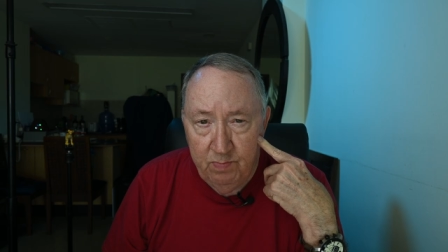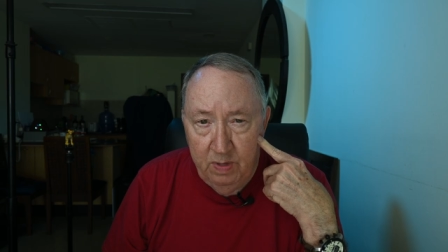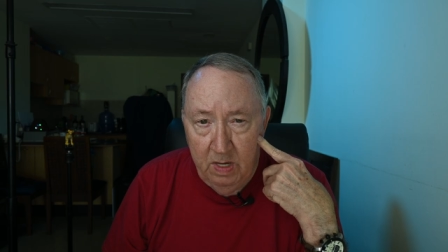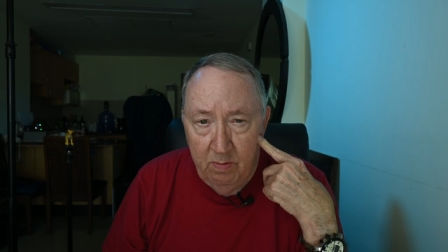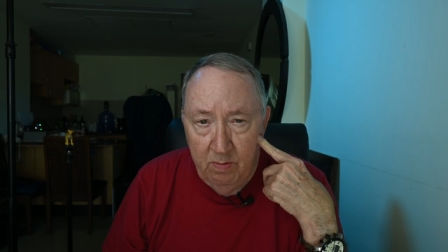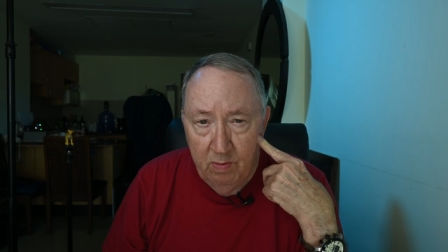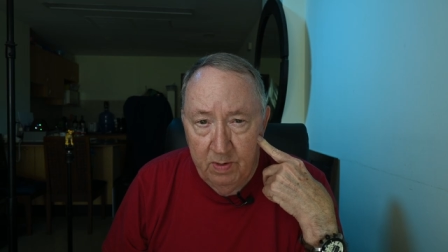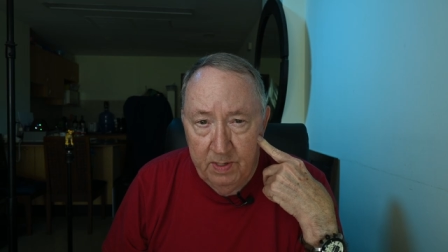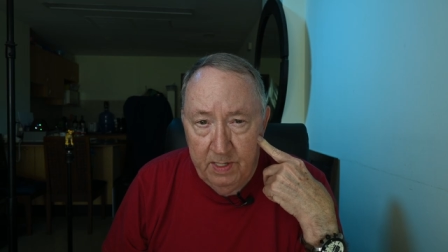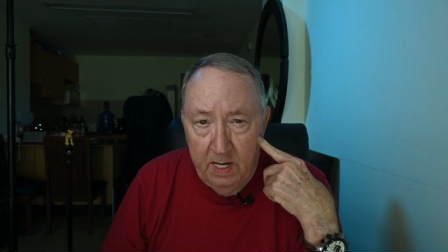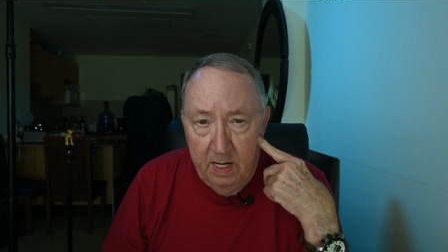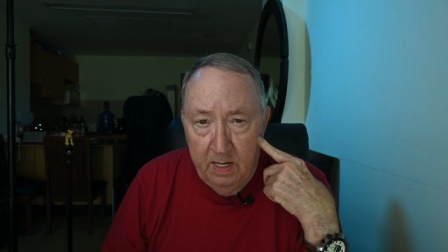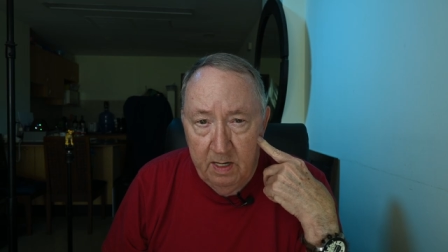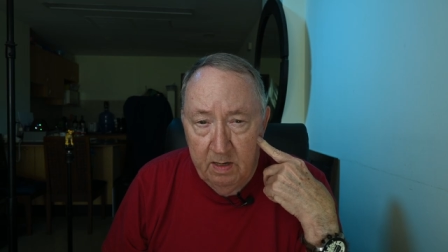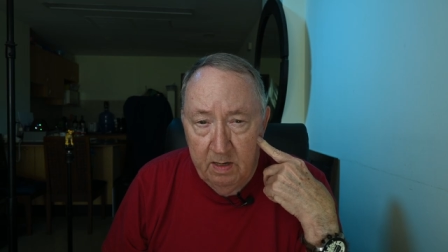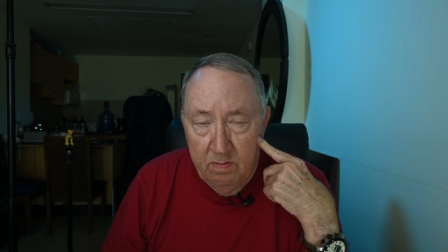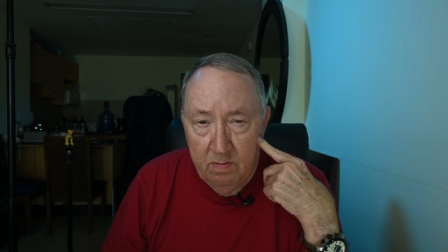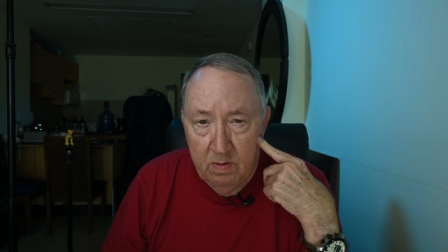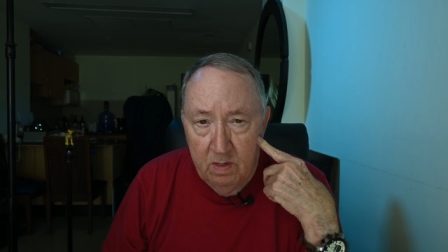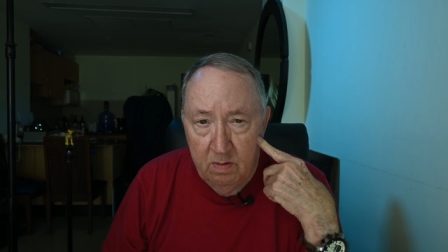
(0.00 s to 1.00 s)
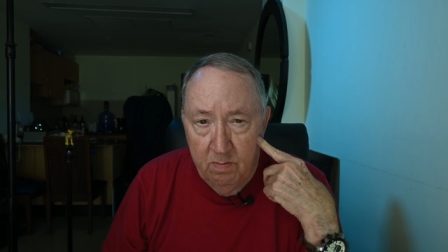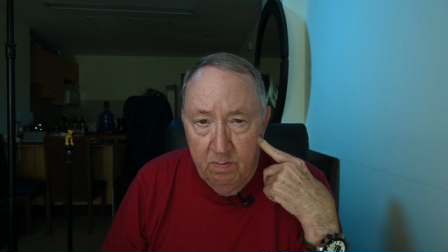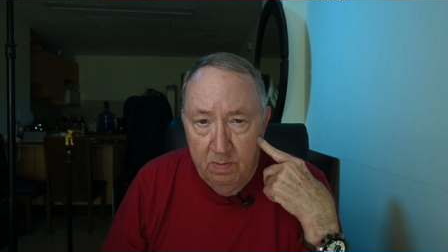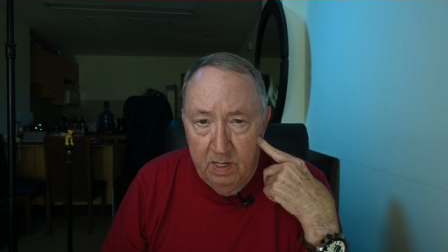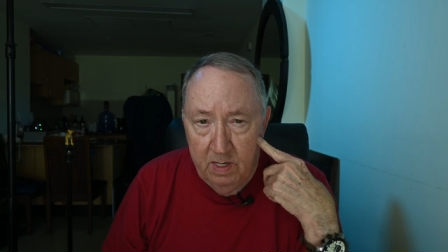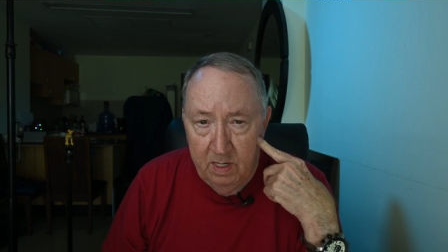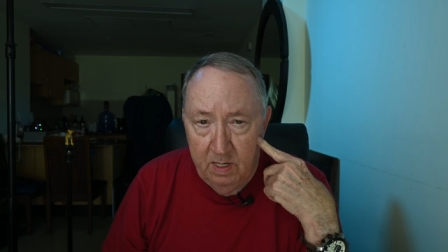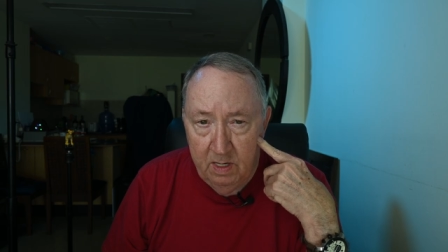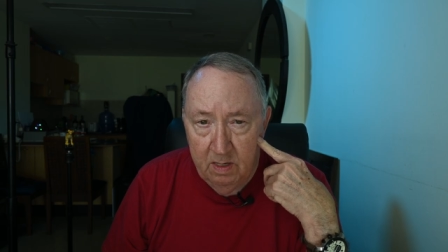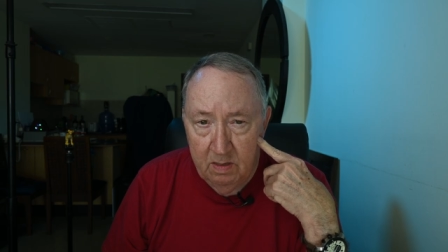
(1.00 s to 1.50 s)
people needed
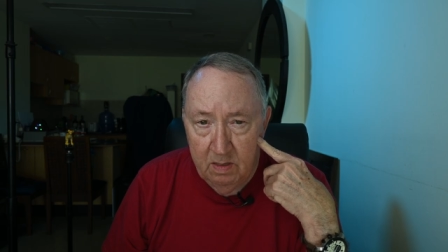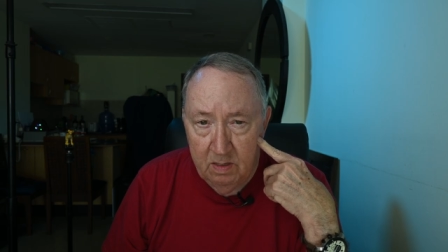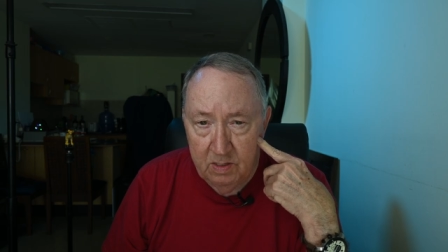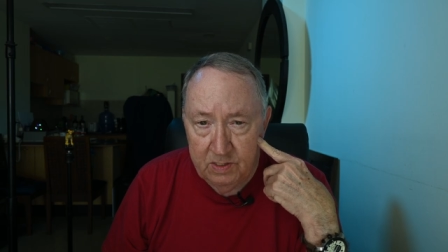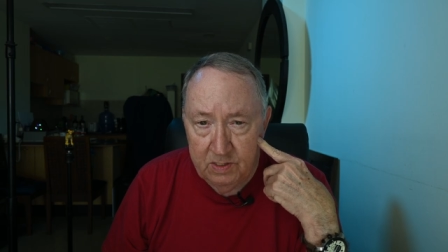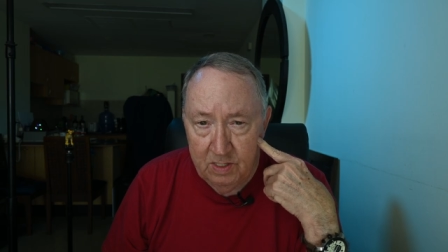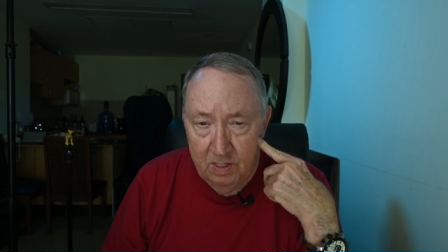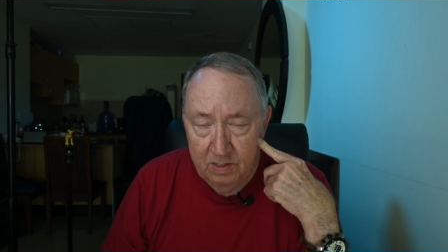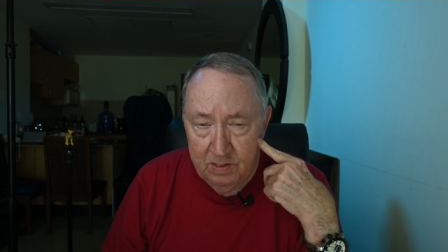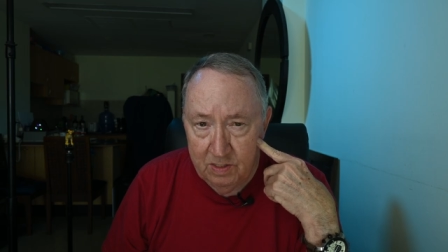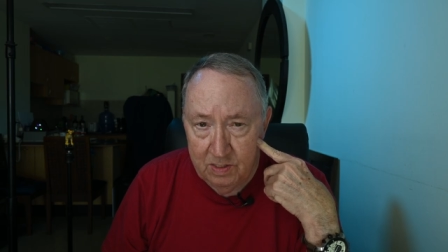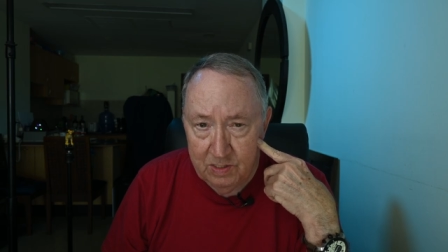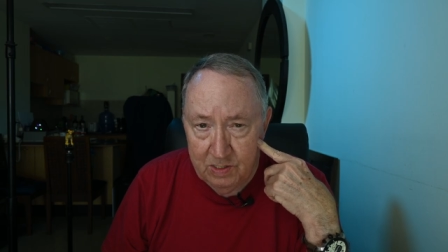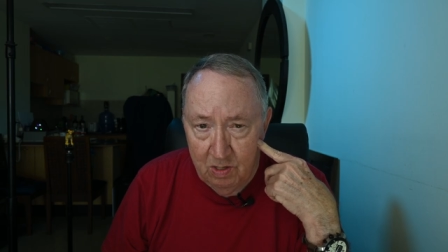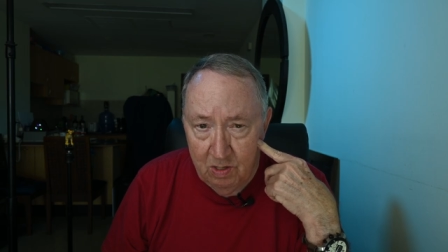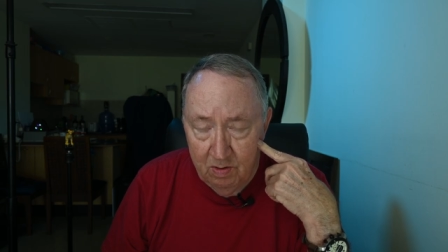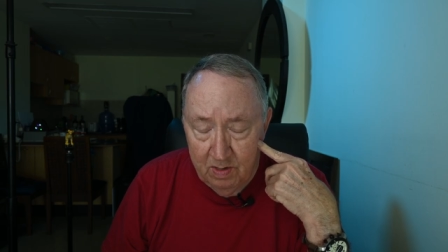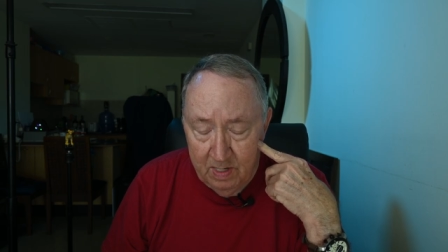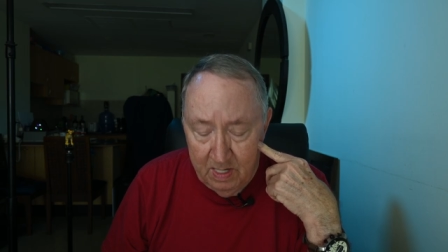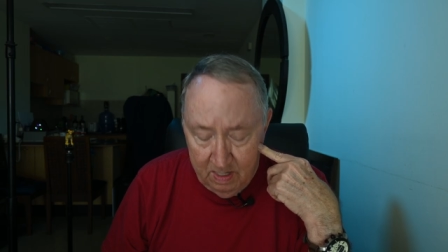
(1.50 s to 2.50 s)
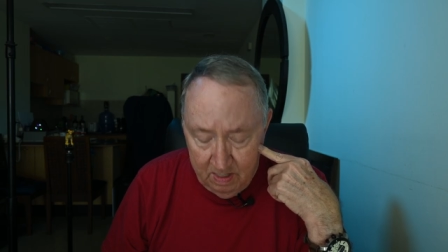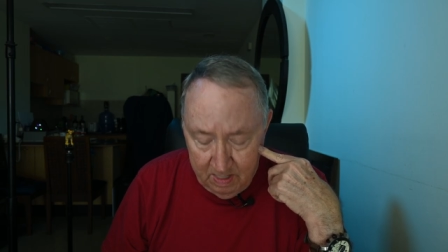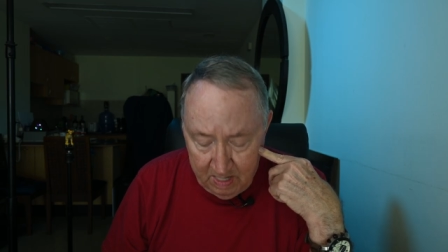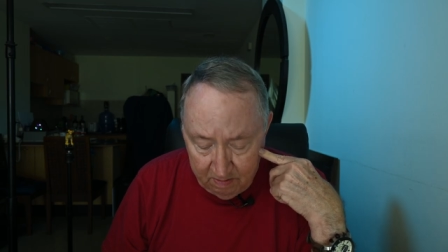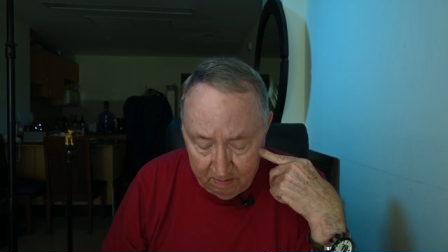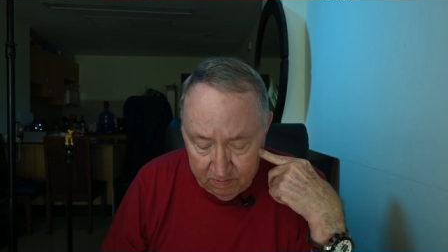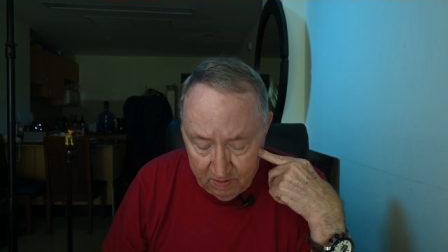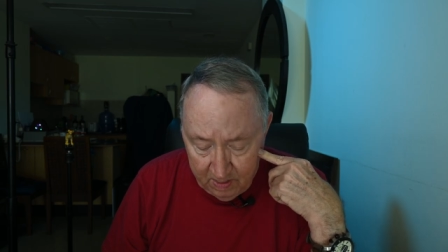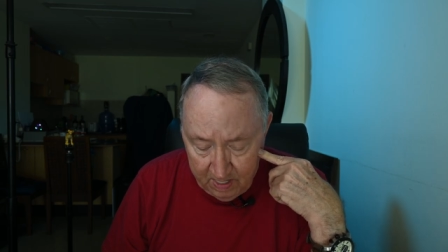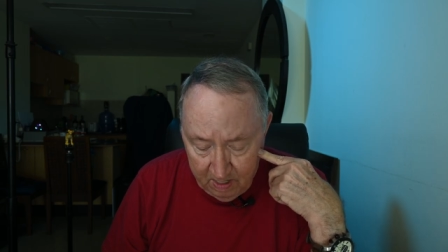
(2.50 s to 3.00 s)
immediate assistance during that,
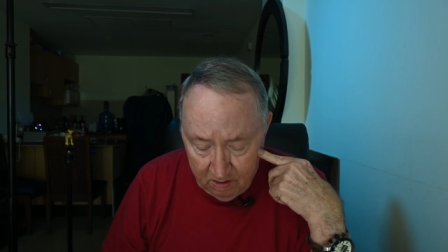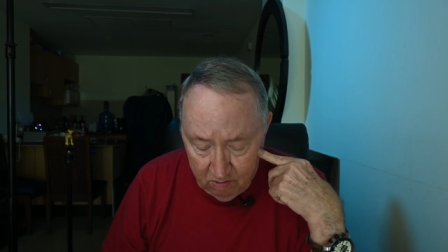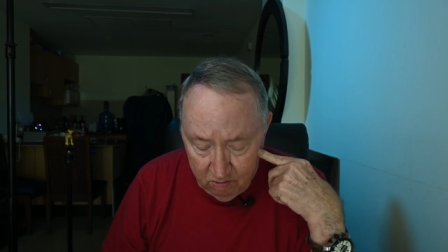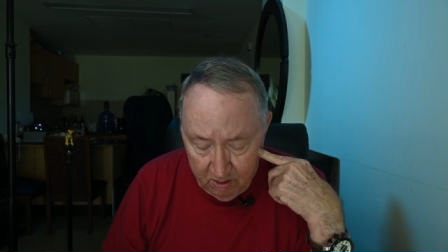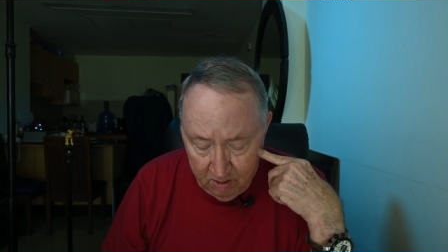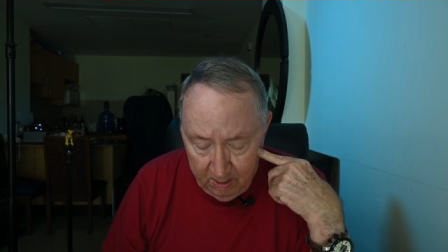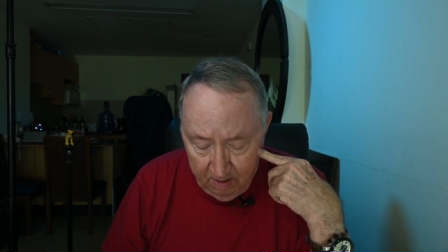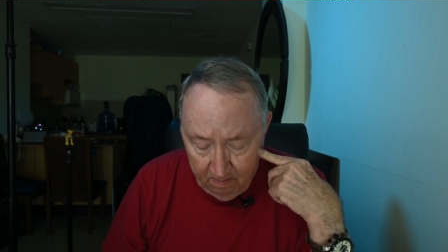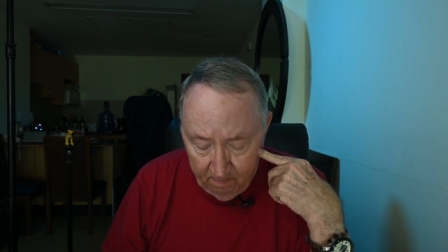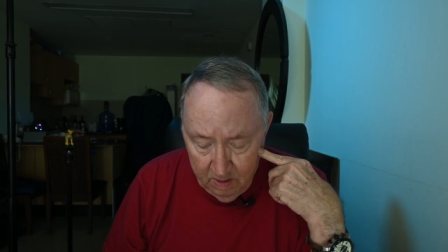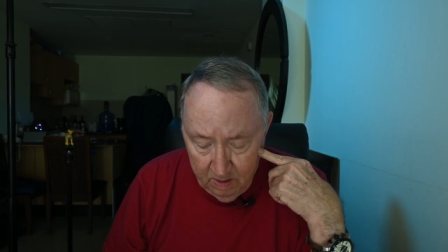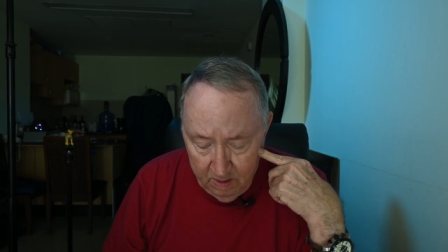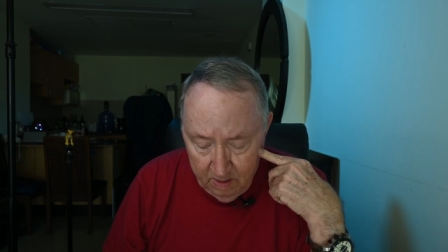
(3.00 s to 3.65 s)
after that quake.